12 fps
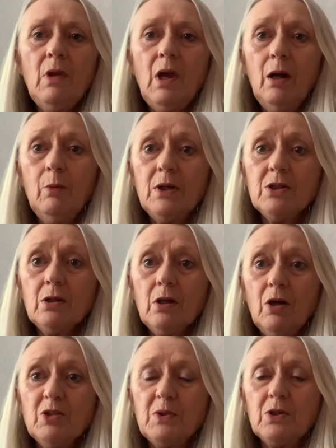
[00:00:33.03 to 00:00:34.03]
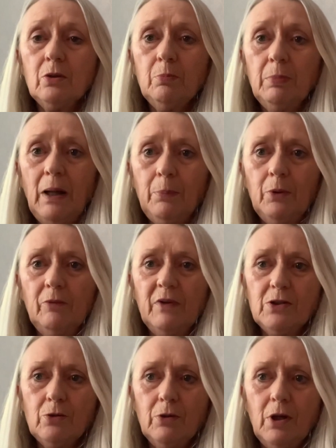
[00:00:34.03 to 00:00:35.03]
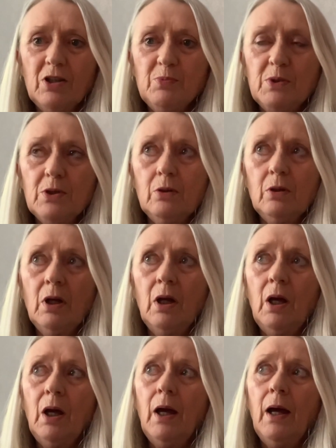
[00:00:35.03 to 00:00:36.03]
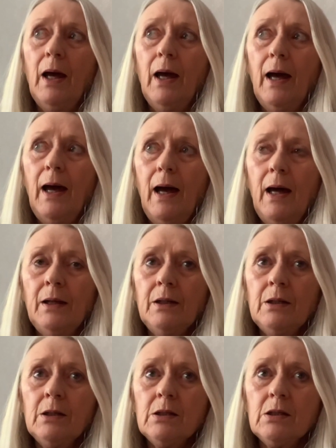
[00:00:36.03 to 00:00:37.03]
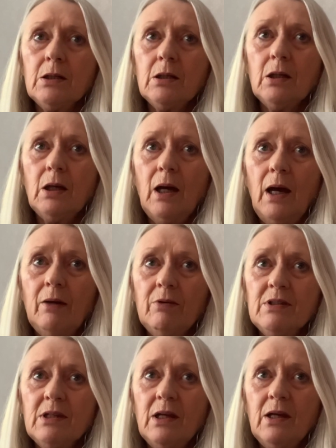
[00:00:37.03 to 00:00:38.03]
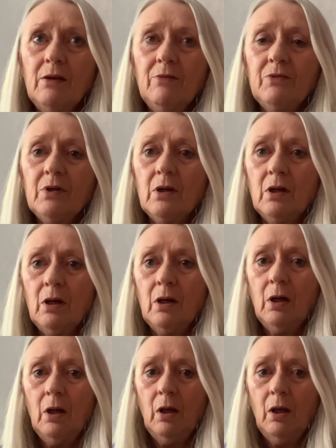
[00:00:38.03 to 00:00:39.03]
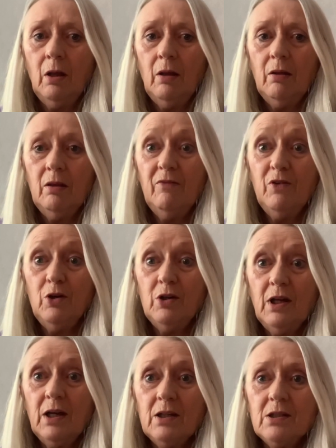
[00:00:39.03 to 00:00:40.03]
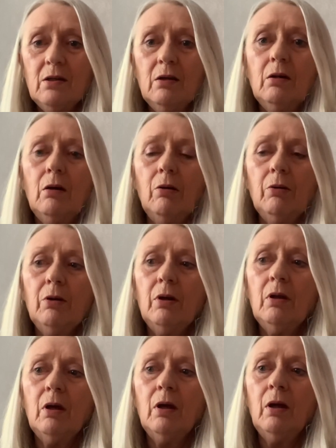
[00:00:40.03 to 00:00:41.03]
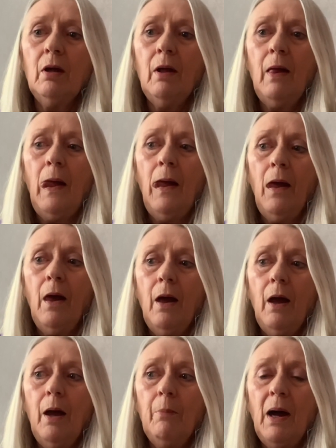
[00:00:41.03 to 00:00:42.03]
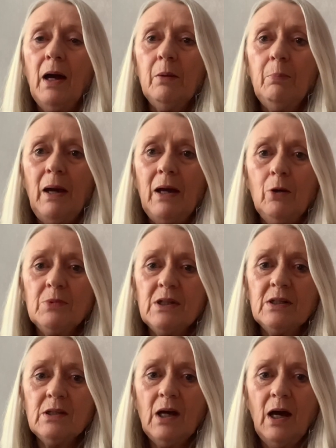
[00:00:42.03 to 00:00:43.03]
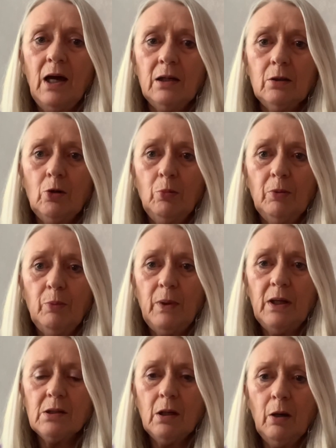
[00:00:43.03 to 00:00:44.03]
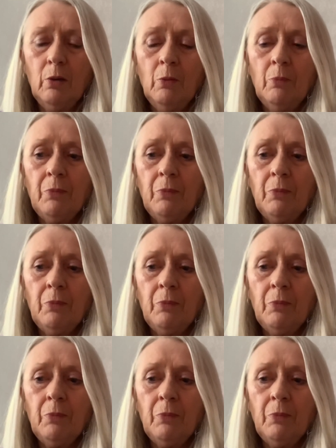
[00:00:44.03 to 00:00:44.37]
I went to the hospital, Blackpool Victoria Hospital, and I received a verdict on my biopsies that I had a couple of weeks ago.